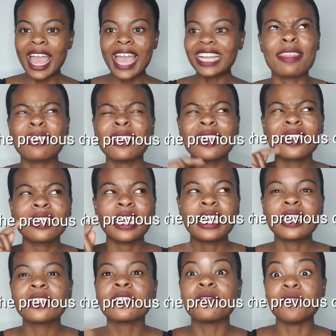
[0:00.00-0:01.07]
And I think
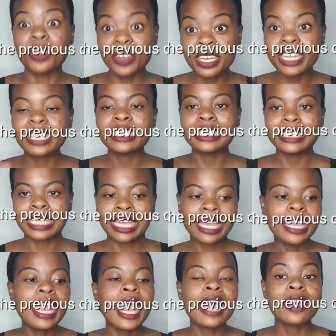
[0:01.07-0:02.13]
like the very next
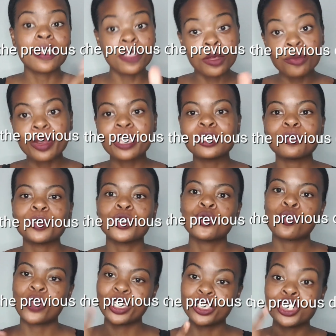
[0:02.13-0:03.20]
day, another
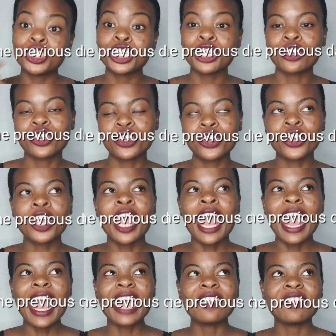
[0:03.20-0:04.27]
bridesmaid went to check on her,
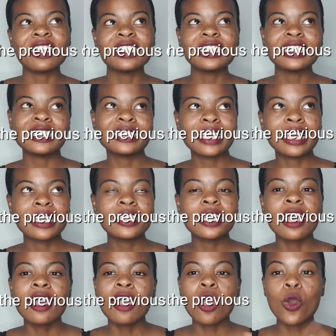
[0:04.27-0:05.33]
and then she said,
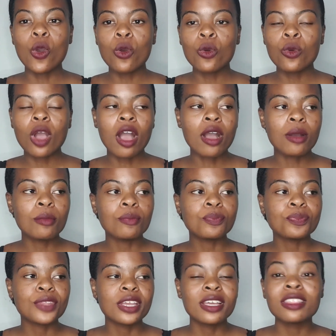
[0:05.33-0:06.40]
oh,
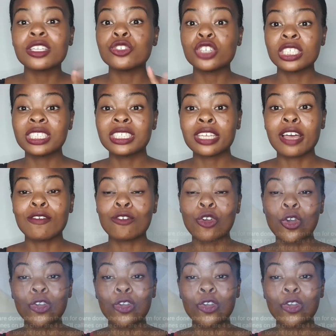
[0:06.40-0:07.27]
the dresses have